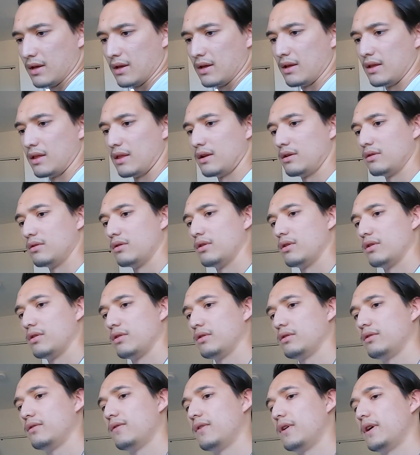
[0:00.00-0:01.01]
little
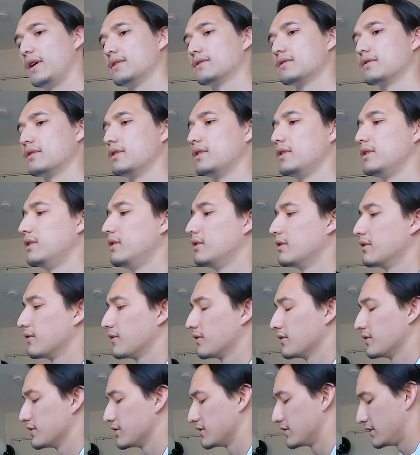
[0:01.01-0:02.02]
hood visor here for
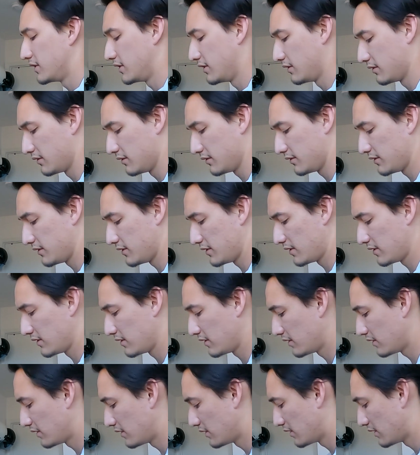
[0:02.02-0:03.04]
the shield,
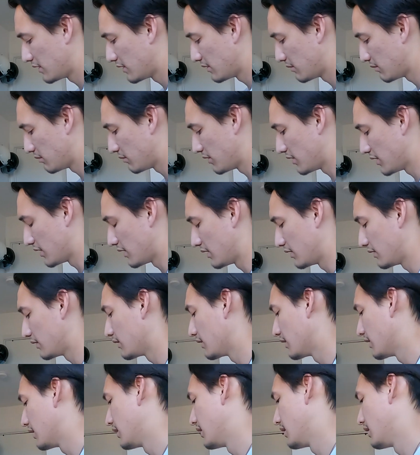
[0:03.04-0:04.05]
but
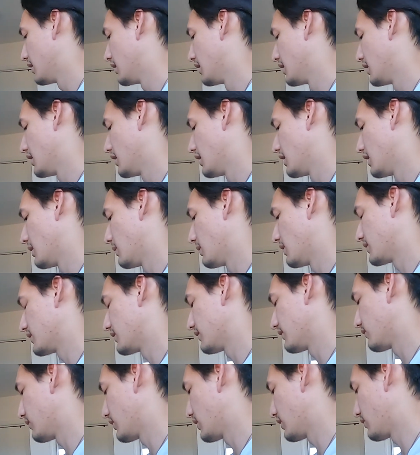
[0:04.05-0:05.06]
I must
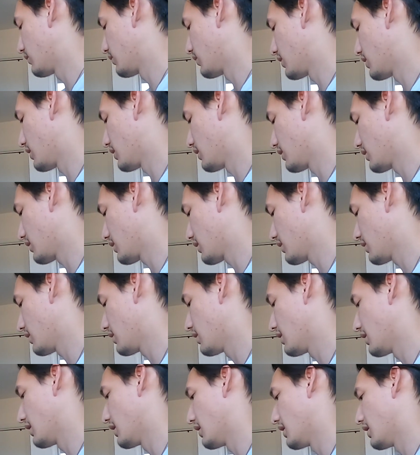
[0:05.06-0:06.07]
have read wrong.
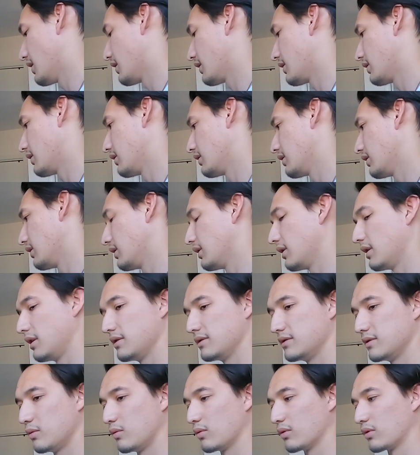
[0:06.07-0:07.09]
I can
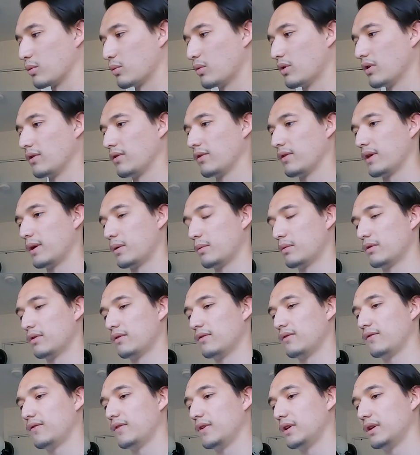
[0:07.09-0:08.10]
order one that would
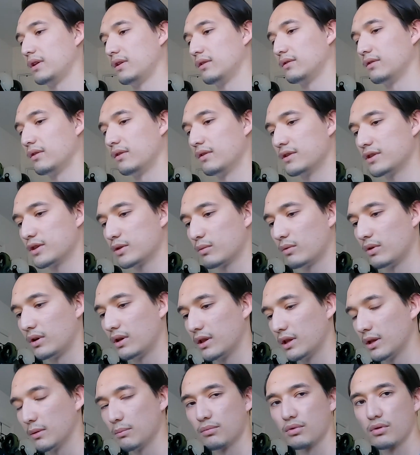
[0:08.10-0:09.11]
fit into this
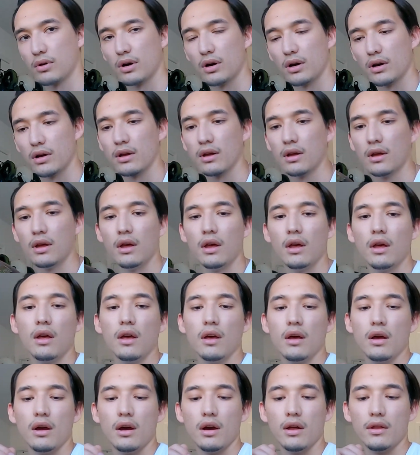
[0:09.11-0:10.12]
3-clip prong
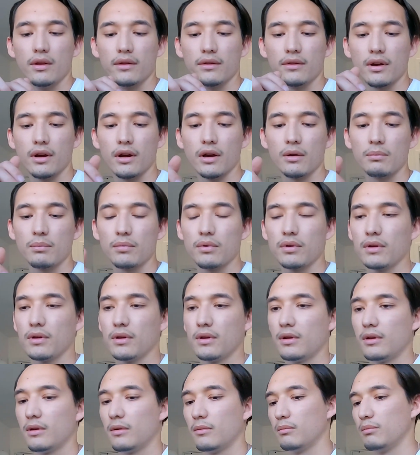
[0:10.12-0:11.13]
on the top,
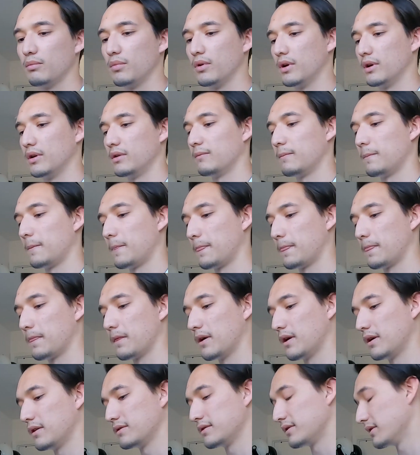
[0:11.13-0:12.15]
but
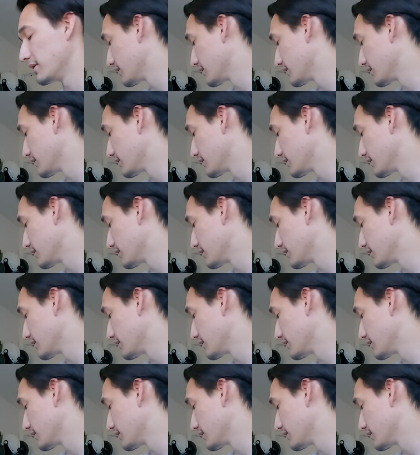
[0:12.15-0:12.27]
honestly this